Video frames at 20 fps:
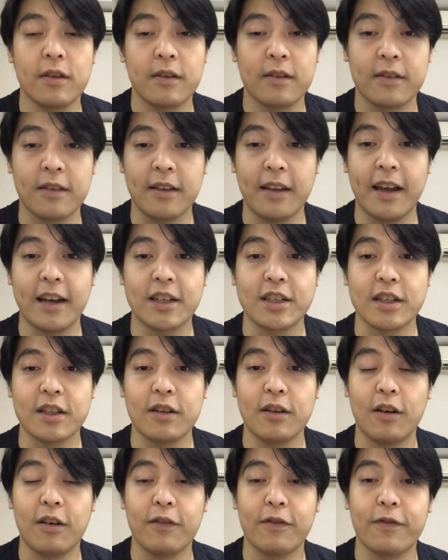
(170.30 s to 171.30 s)

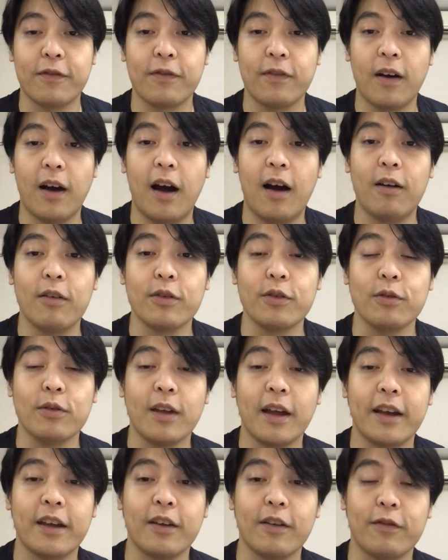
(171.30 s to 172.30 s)
selection of how you
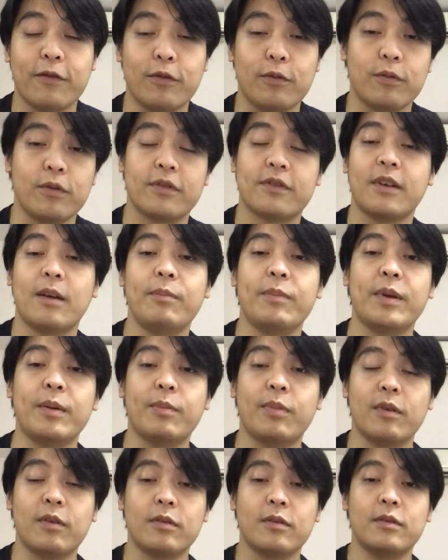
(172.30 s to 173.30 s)
like your food. Some
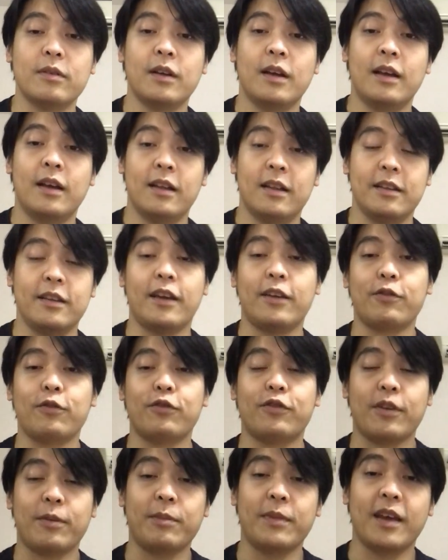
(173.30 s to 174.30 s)
people, yeah,
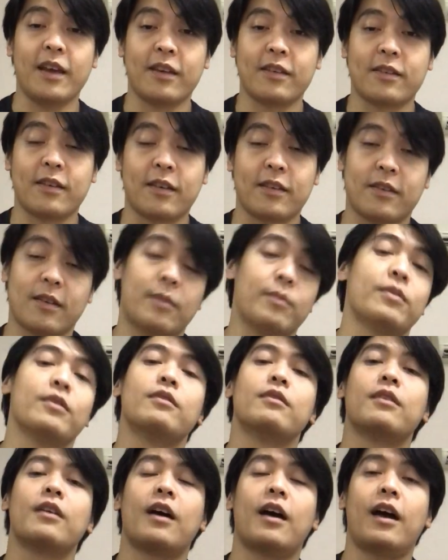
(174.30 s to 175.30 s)
using me as an
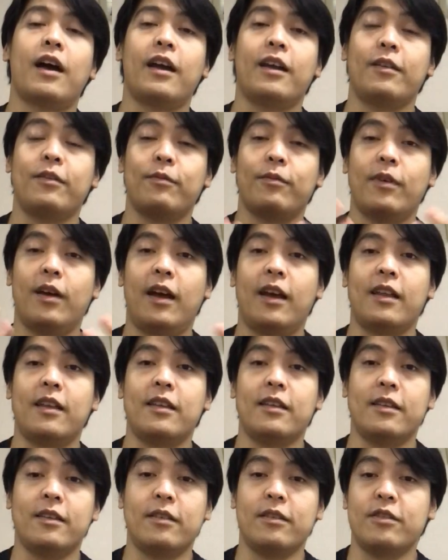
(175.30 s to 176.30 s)
example, I
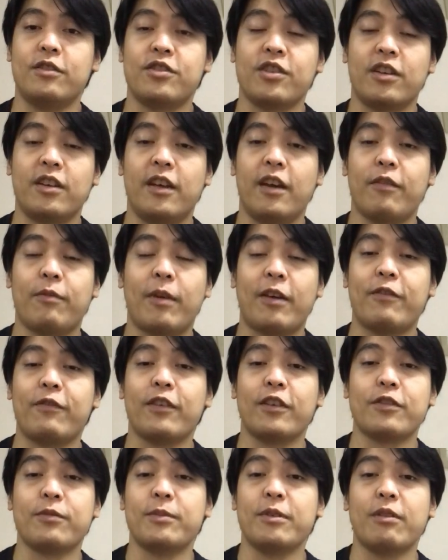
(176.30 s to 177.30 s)
generally have my
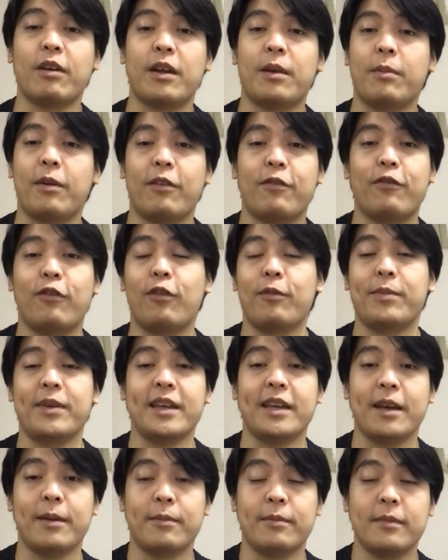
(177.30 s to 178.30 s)
first meal at about 4
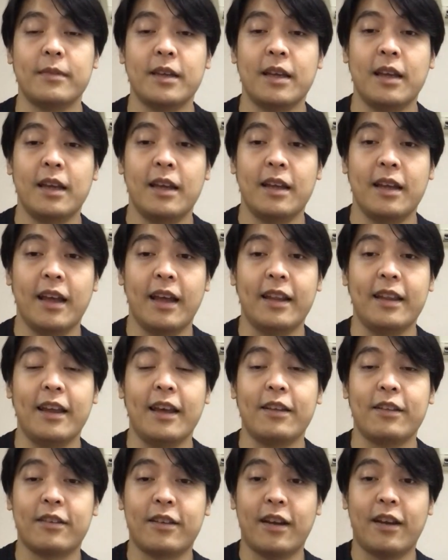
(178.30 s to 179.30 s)
p.m. and
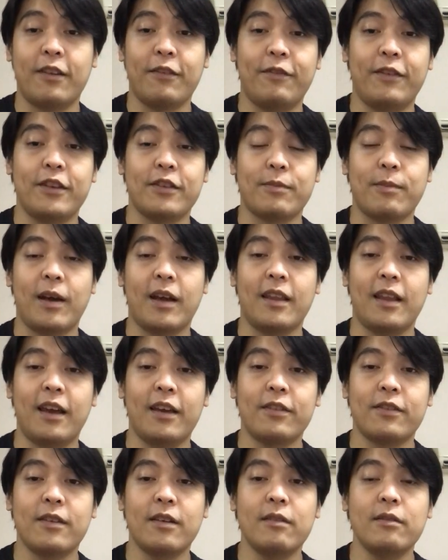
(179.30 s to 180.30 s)
that kind of fits my
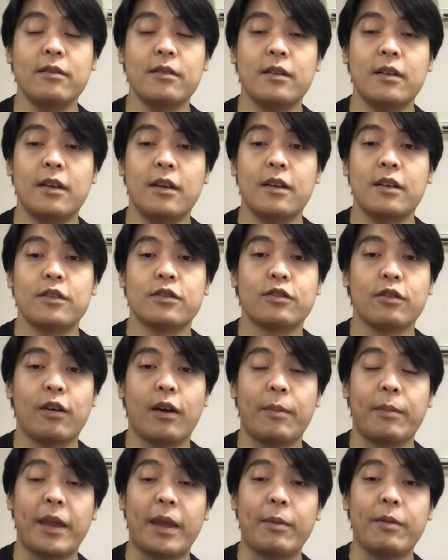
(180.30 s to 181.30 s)
lifestyle. So I'm